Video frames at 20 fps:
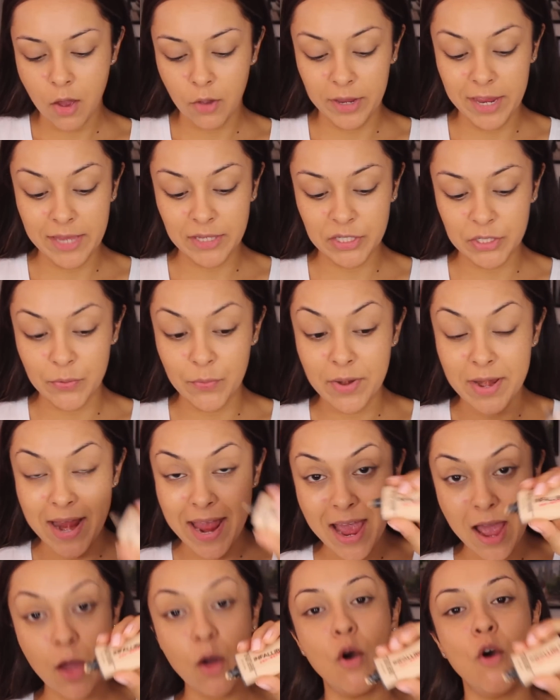Okay, so
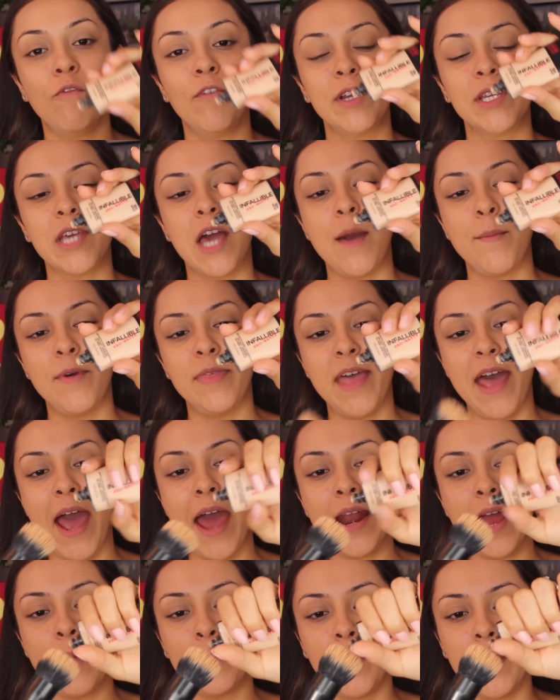now over top of
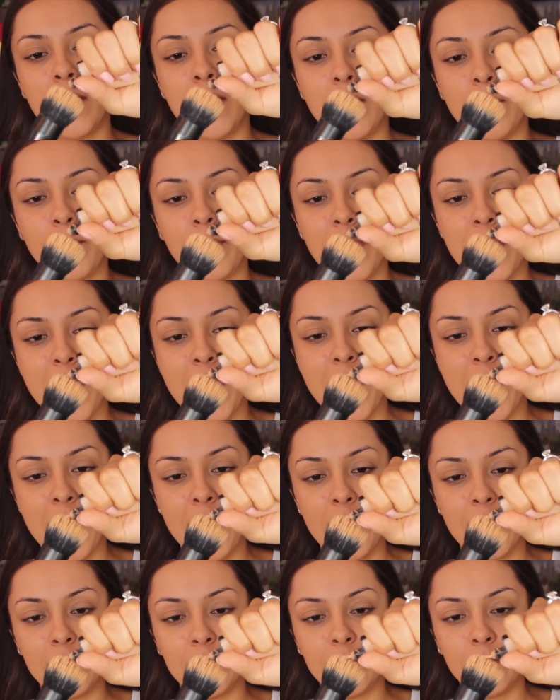that, I'm gonna
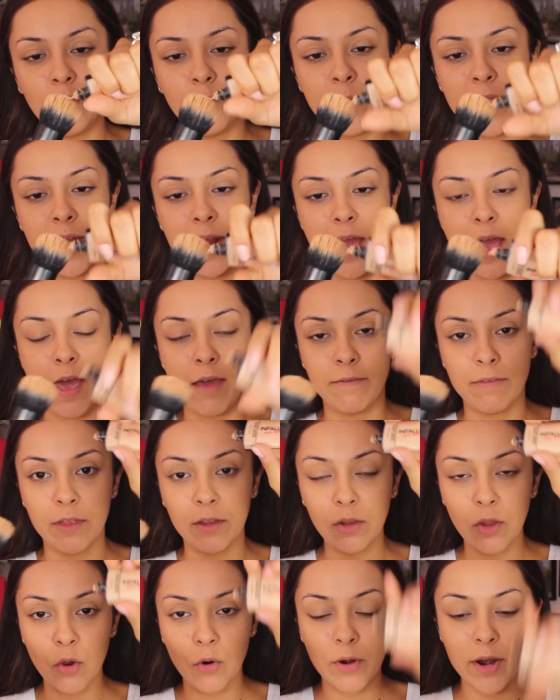apply a little bit of
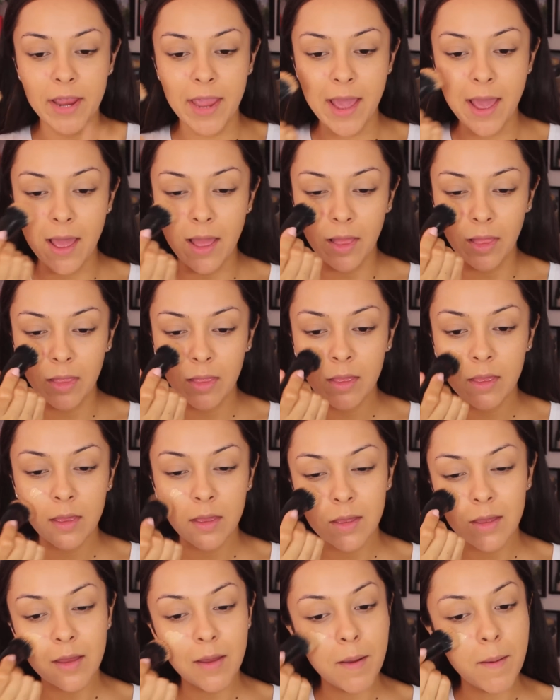the L'Oreal
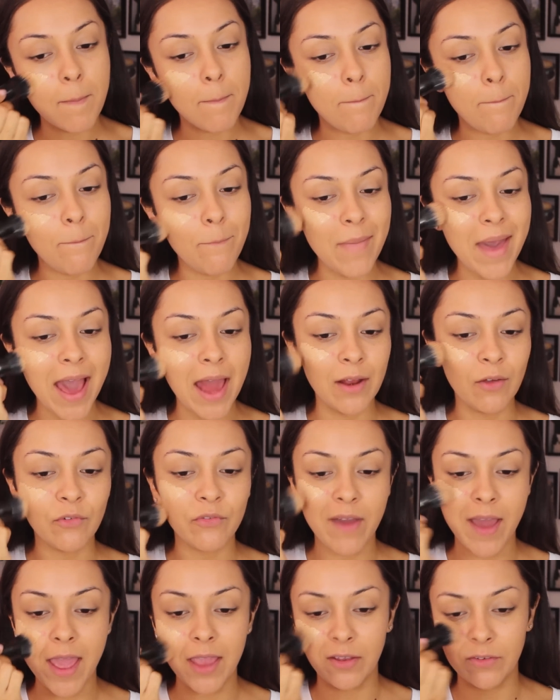
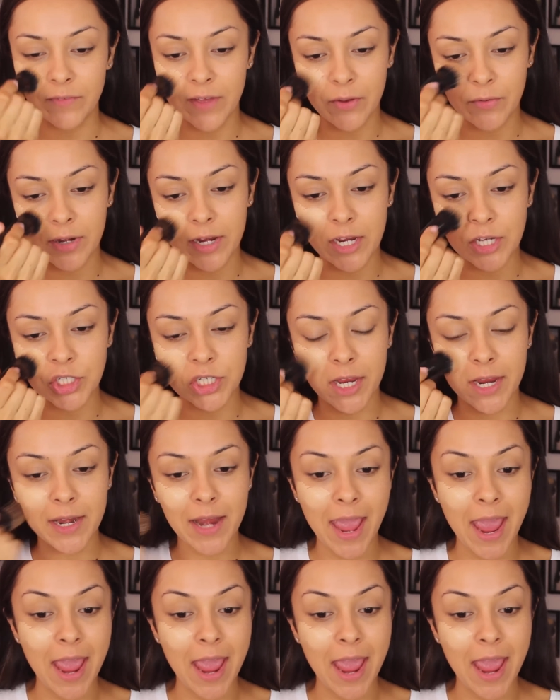mattifying foundation